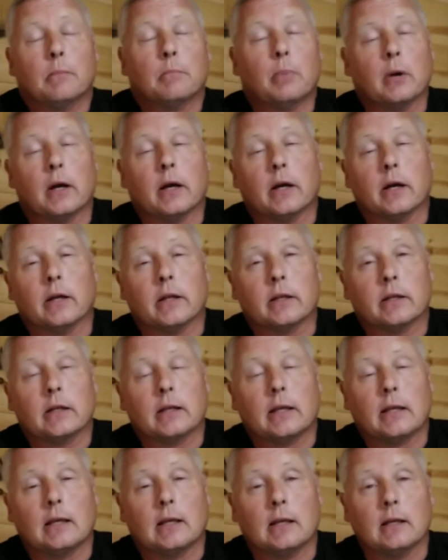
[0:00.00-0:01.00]
But
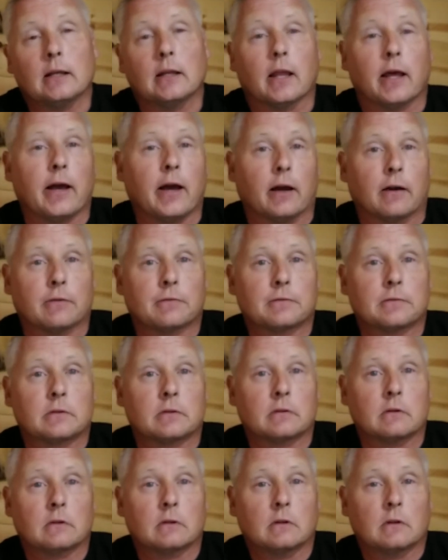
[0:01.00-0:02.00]
he
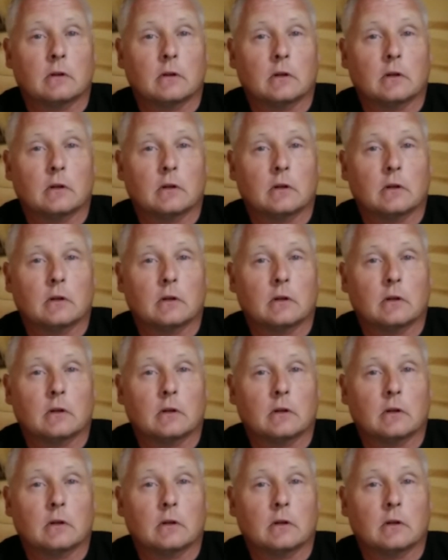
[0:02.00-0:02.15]
left.